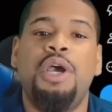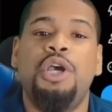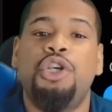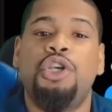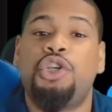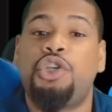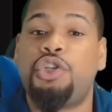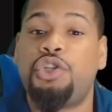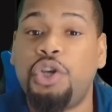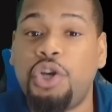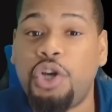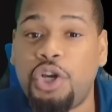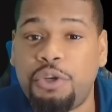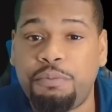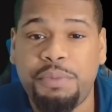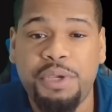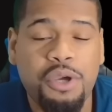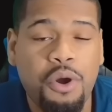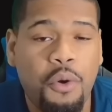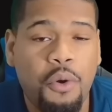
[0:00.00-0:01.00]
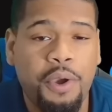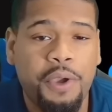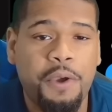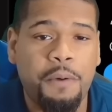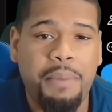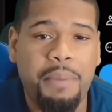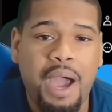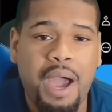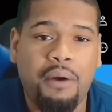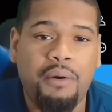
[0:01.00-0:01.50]
should be going
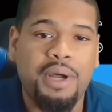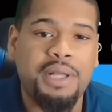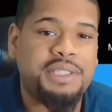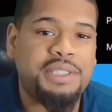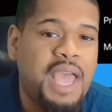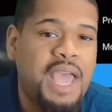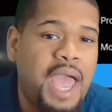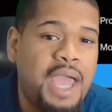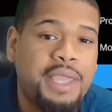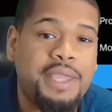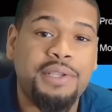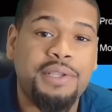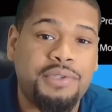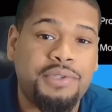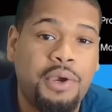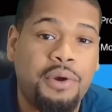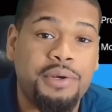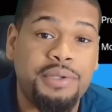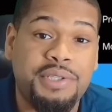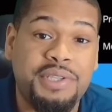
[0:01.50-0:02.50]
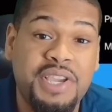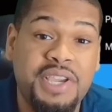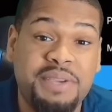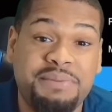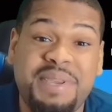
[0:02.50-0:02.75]
about attacking certain teams.